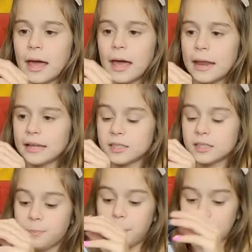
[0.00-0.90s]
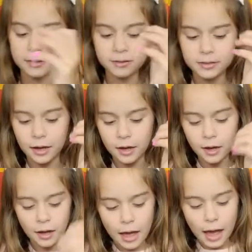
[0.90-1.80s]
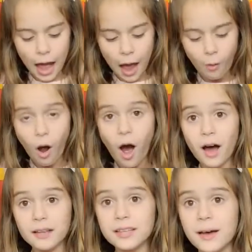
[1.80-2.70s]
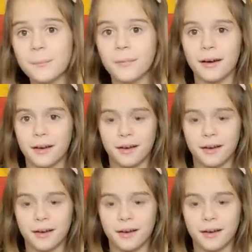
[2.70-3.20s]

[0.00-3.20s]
And it spins. How awesome!